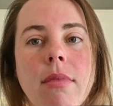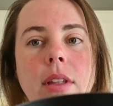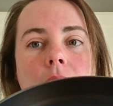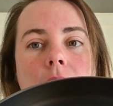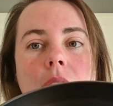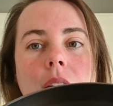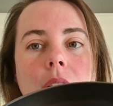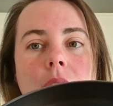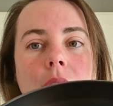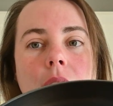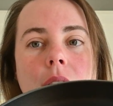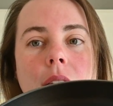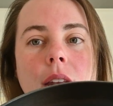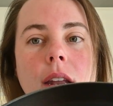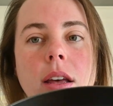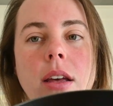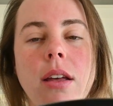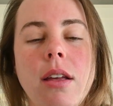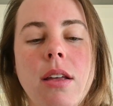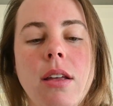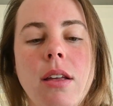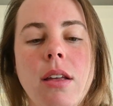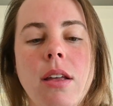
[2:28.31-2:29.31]
in
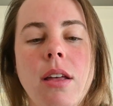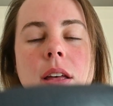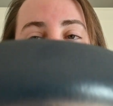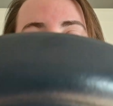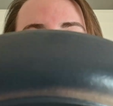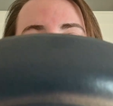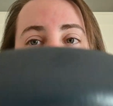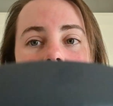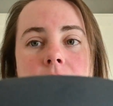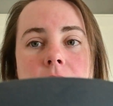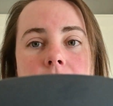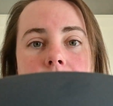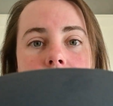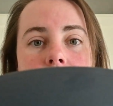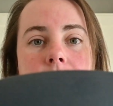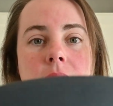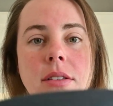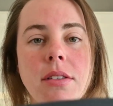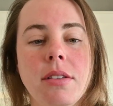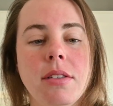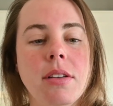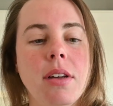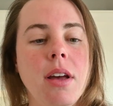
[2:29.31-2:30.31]

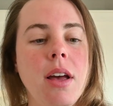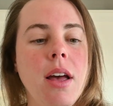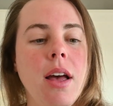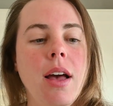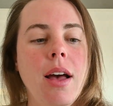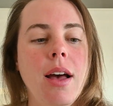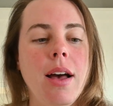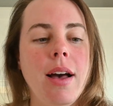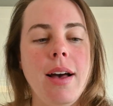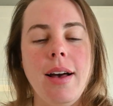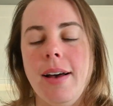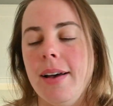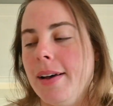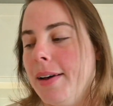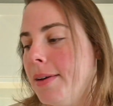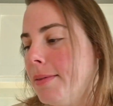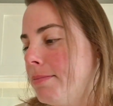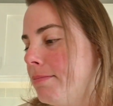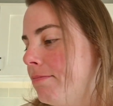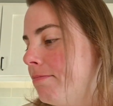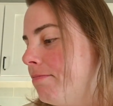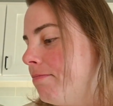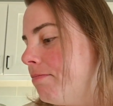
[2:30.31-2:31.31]
this.
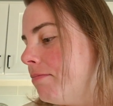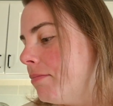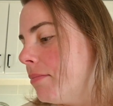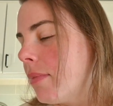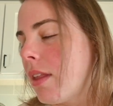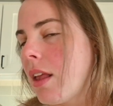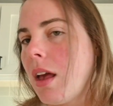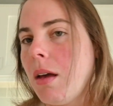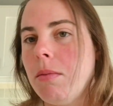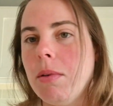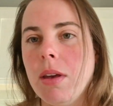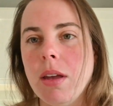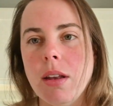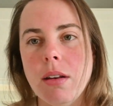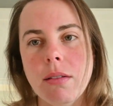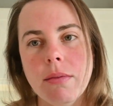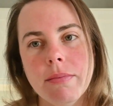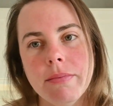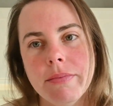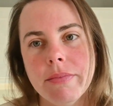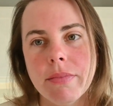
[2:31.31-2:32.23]
I mean,